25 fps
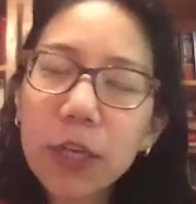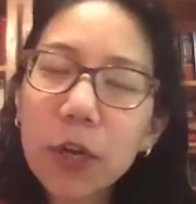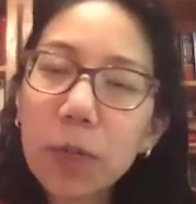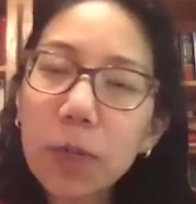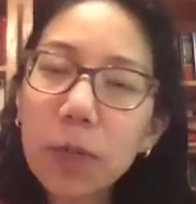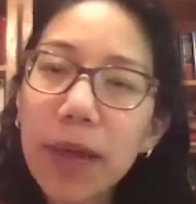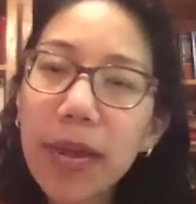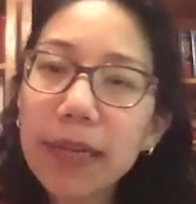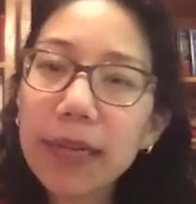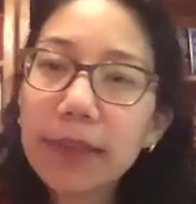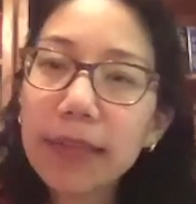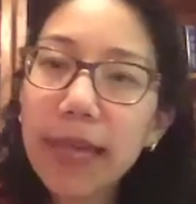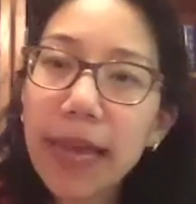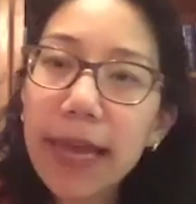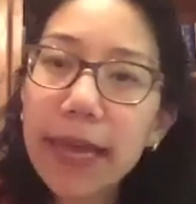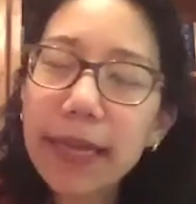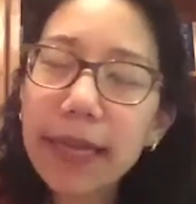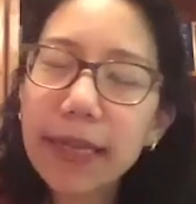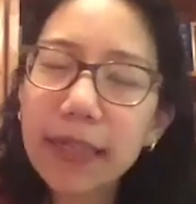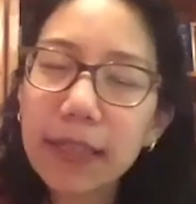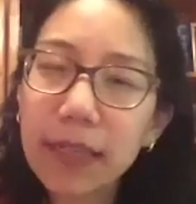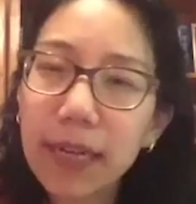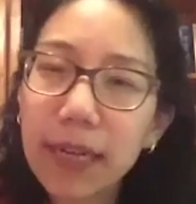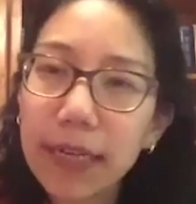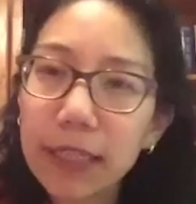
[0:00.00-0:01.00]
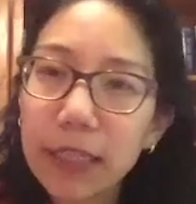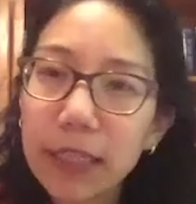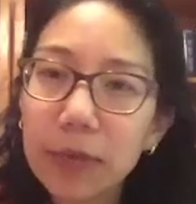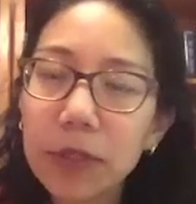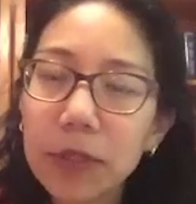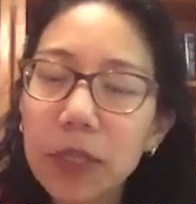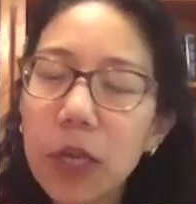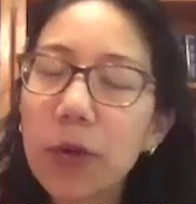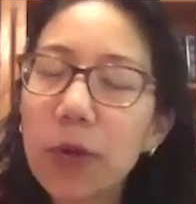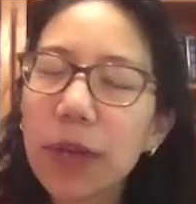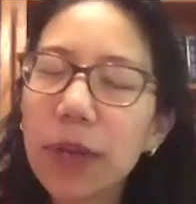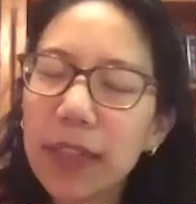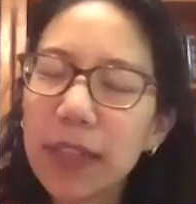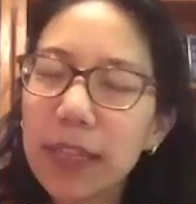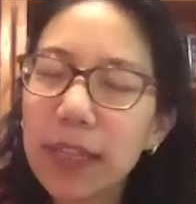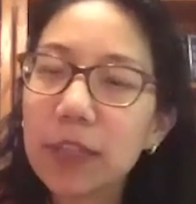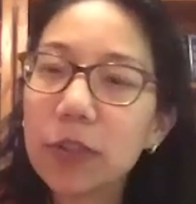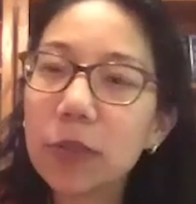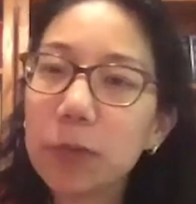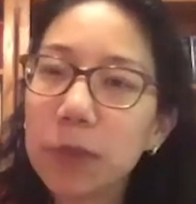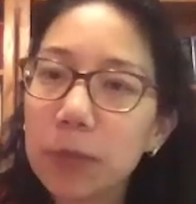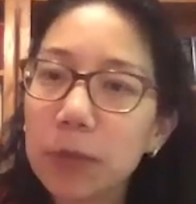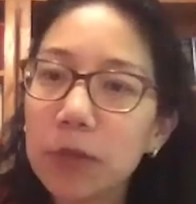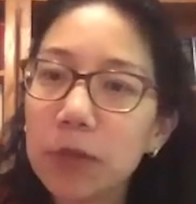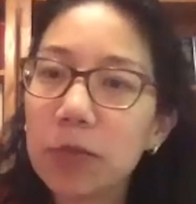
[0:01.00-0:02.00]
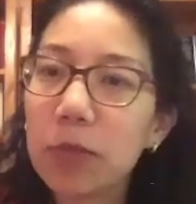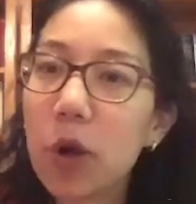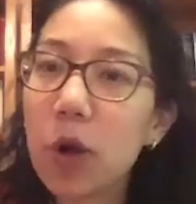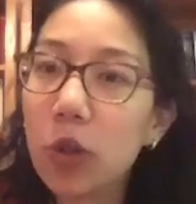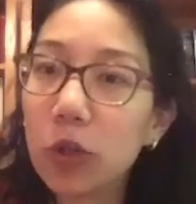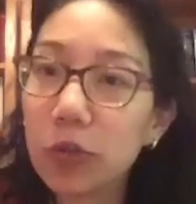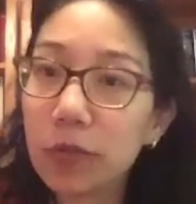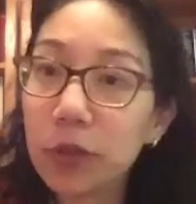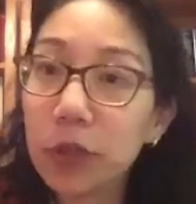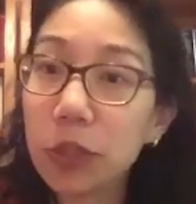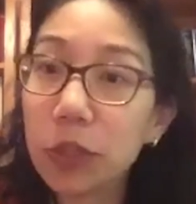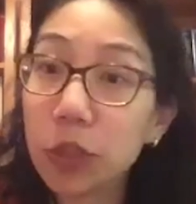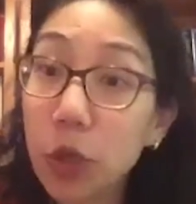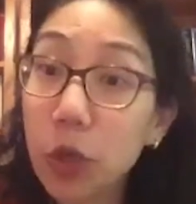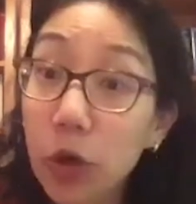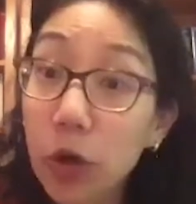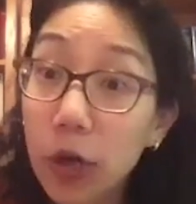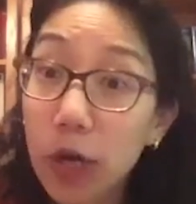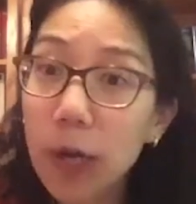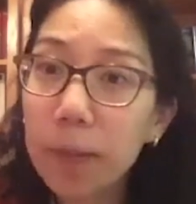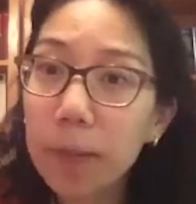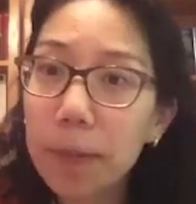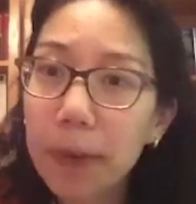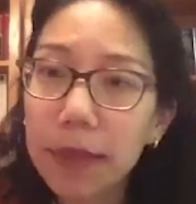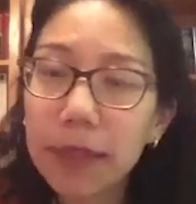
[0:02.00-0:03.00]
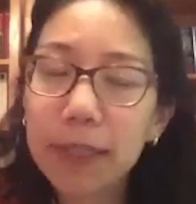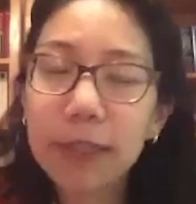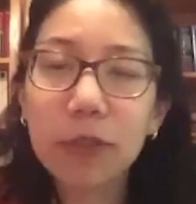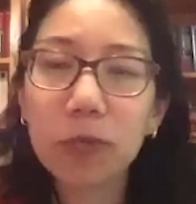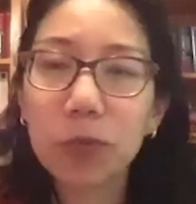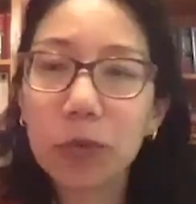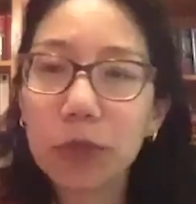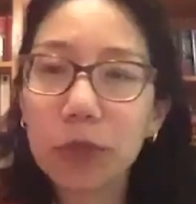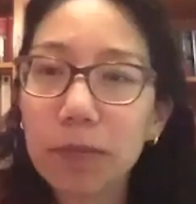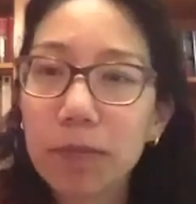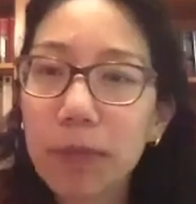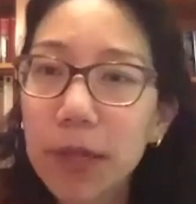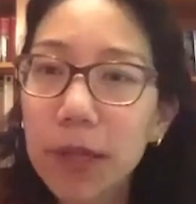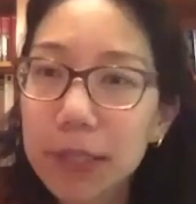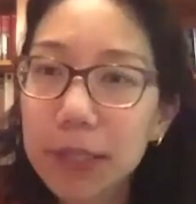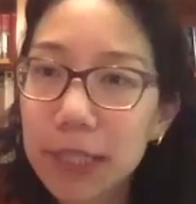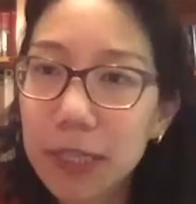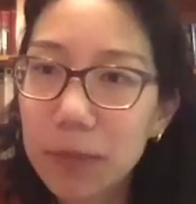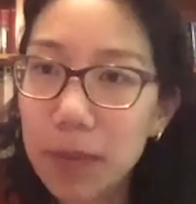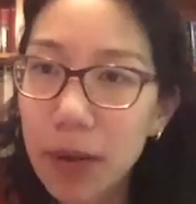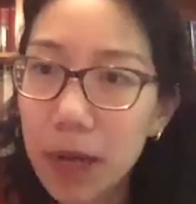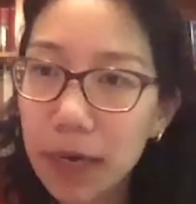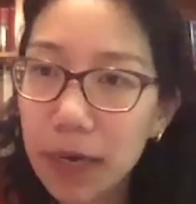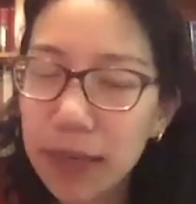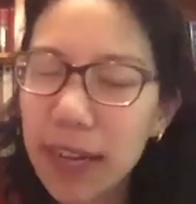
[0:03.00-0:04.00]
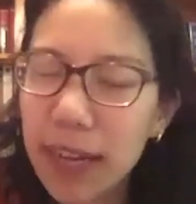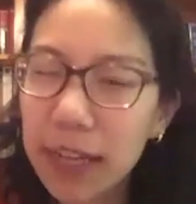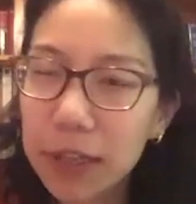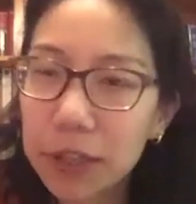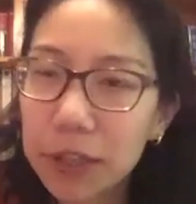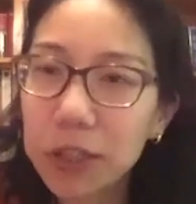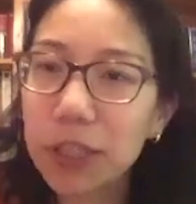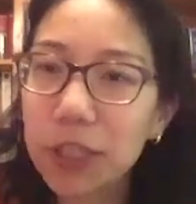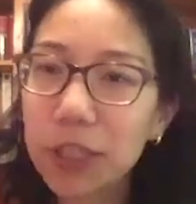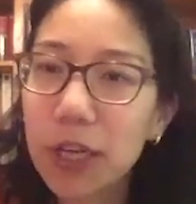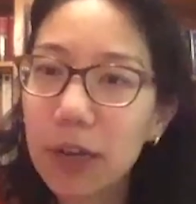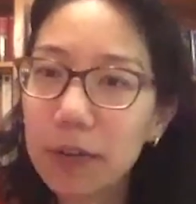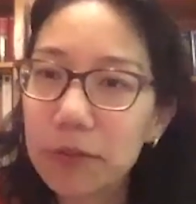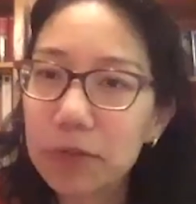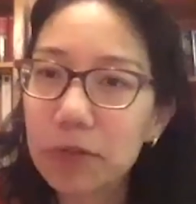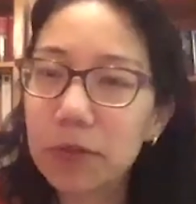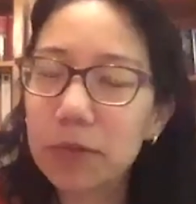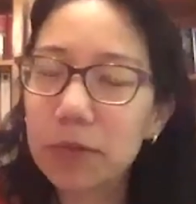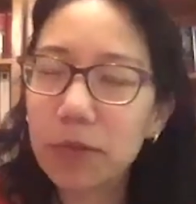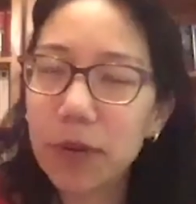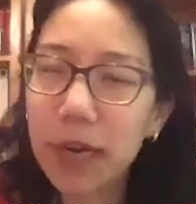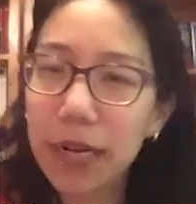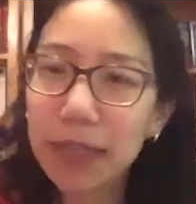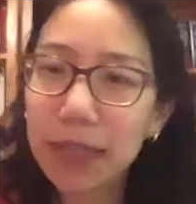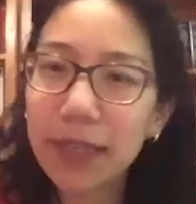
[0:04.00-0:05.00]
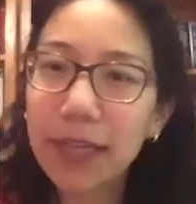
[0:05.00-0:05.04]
back then the idea was, okay, these are people from all over Europe. And this is where the melting pot analogy comes from, right?